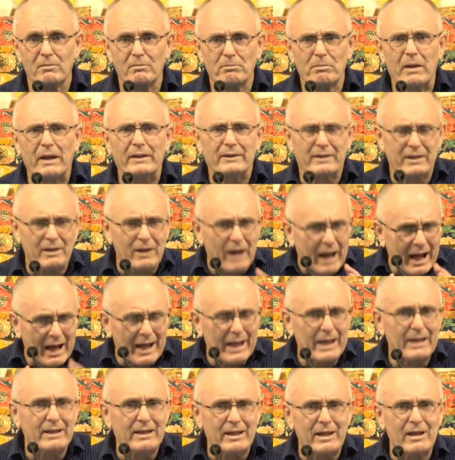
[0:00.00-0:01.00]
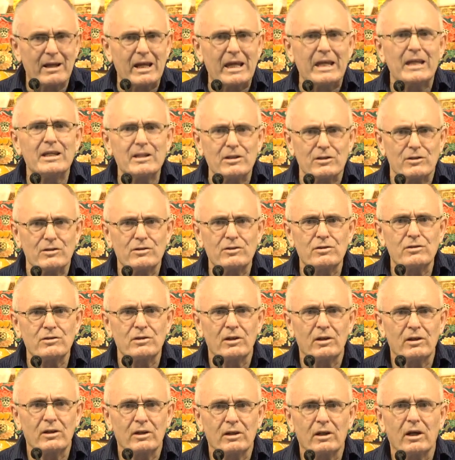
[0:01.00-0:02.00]
But there is
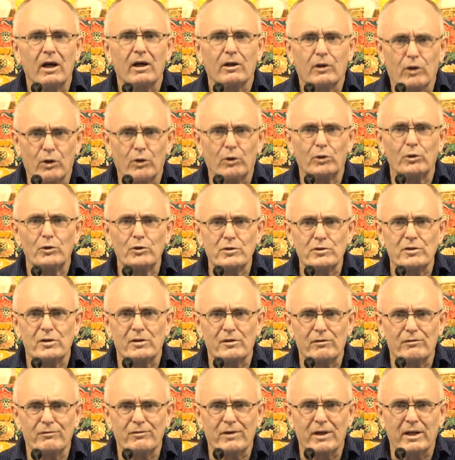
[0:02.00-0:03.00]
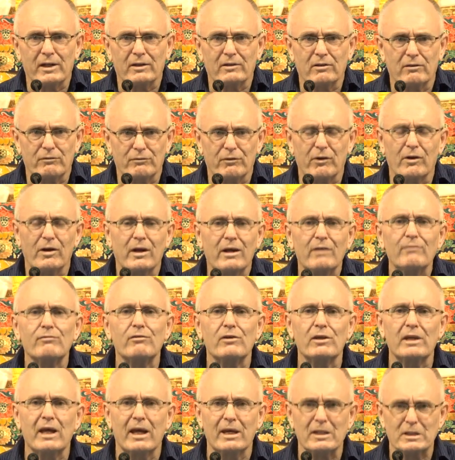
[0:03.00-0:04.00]
a cause and effect for
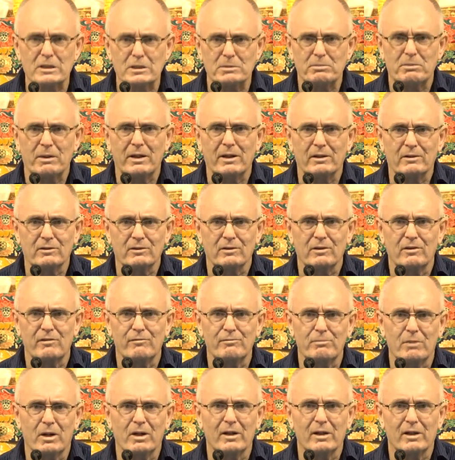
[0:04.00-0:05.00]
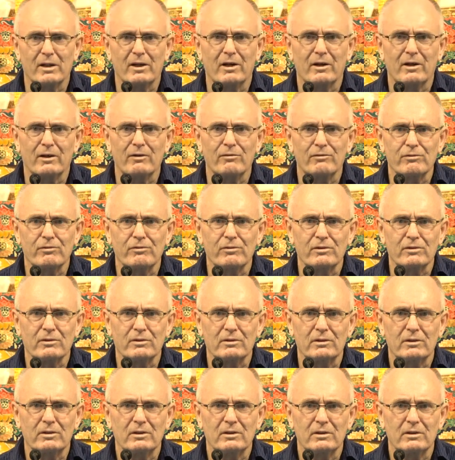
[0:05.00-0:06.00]
every aspect of my life,
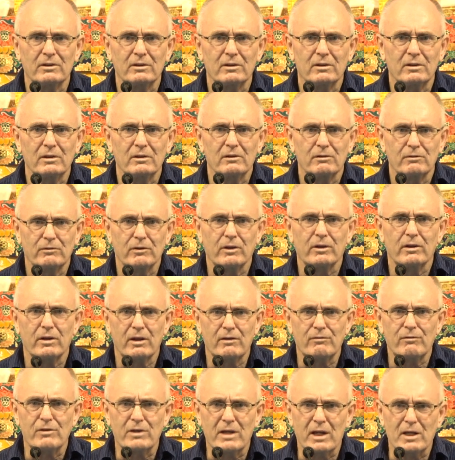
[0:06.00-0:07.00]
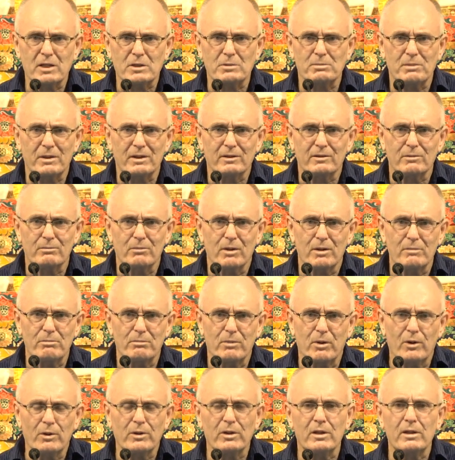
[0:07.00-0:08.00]
for every aspect of my
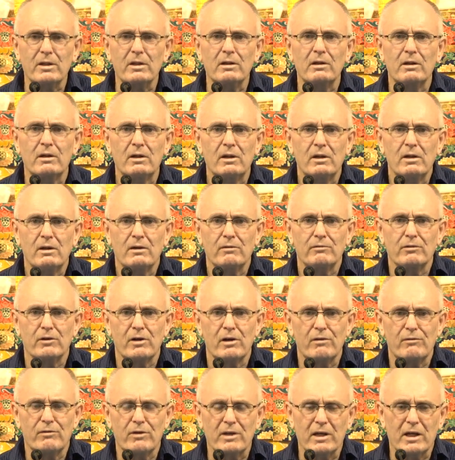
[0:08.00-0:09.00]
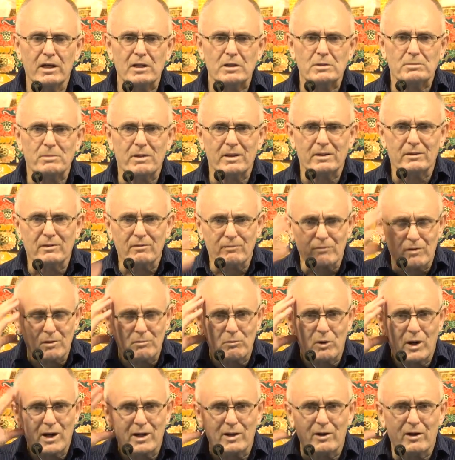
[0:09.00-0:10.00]
body, for every aspect of the
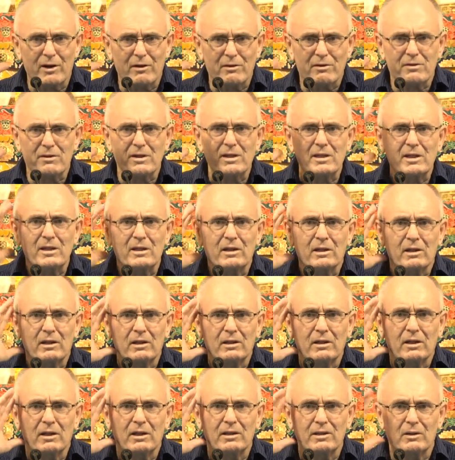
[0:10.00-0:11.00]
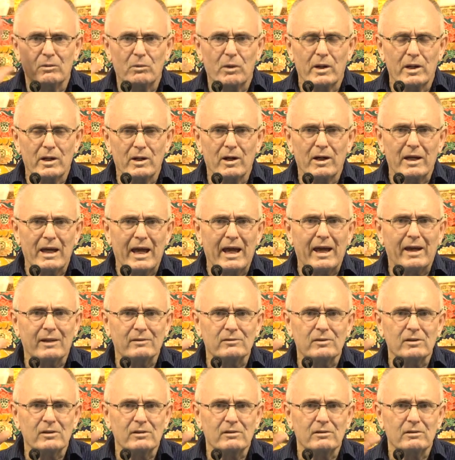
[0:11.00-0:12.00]
way I think and the way I
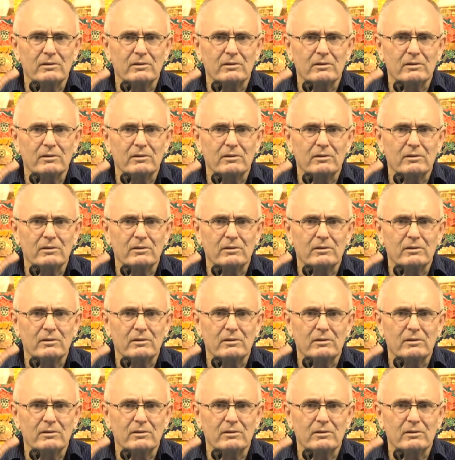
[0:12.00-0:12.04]
act.